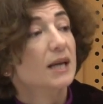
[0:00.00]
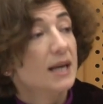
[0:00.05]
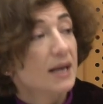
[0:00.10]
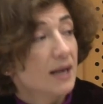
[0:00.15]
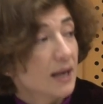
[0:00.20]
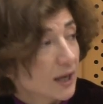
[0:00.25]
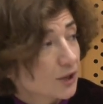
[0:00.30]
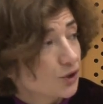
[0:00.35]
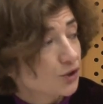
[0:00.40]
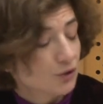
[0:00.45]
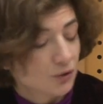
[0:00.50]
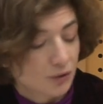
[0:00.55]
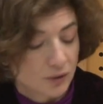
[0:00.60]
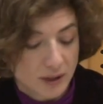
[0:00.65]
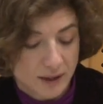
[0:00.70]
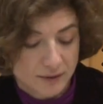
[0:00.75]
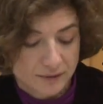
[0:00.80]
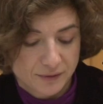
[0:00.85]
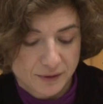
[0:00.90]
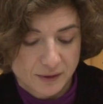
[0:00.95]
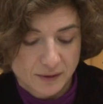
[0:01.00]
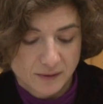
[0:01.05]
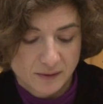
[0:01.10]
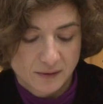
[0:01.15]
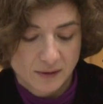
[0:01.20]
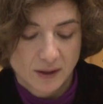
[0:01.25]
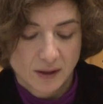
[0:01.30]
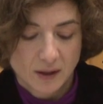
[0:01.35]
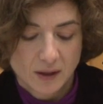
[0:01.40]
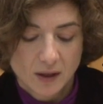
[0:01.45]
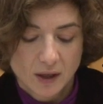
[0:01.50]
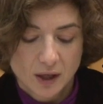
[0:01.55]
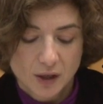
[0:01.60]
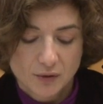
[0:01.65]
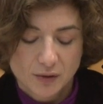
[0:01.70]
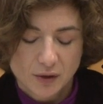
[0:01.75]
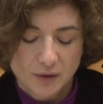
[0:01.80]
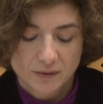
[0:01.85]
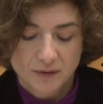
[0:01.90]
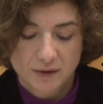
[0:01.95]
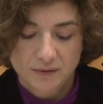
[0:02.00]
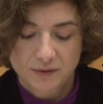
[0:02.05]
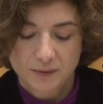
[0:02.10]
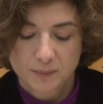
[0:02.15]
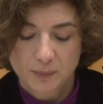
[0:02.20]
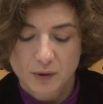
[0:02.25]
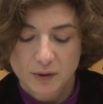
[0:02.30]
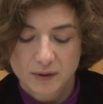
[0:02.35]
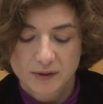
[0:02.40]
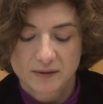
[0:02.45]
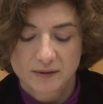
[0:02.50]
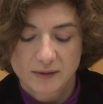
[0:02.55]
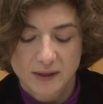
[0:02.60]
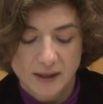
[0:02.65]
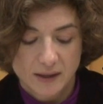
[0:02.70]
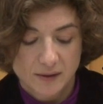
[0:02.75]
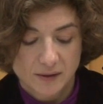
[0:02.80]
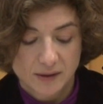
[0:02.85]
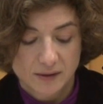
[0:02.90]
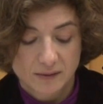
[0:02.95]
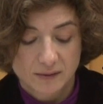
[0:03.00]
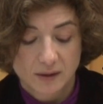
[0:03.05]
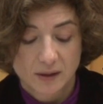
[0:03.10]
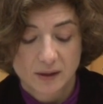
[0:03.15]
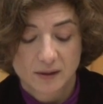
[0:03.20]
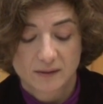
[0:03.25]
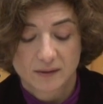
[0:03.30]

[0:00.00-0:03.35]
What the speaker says: national efforts across different policy areas,